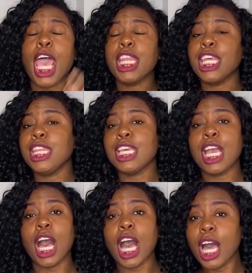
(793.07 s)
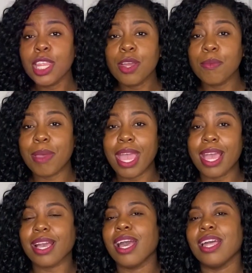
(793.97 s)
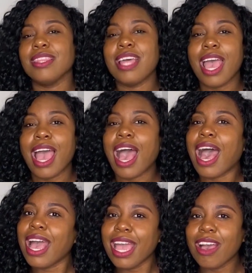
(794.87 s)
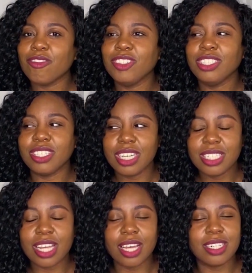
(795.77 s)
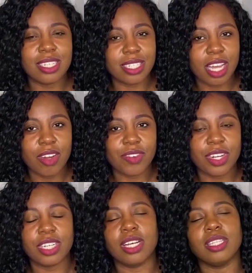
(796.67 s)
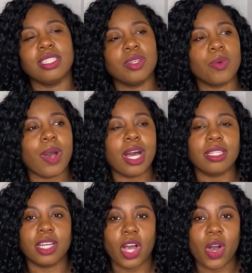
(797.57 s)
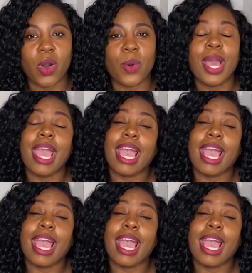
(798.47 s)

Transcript: And then the other bank that I have just discovered a little while ago,